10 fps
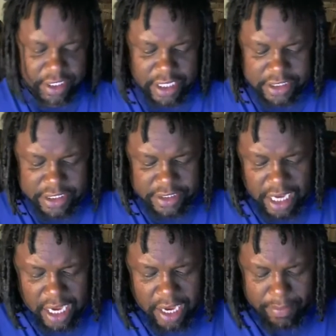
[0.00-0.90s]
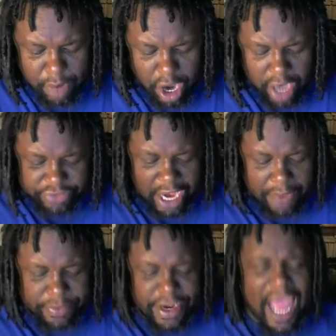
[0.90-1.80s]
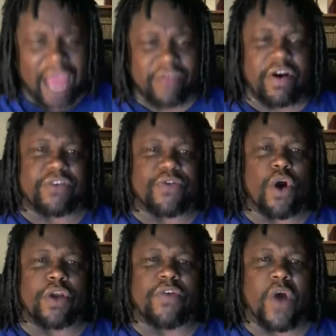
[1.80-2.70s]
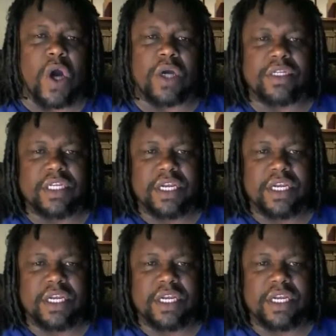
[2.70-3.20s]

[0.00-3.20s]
This is uh, Mark chapter 9, verse 44.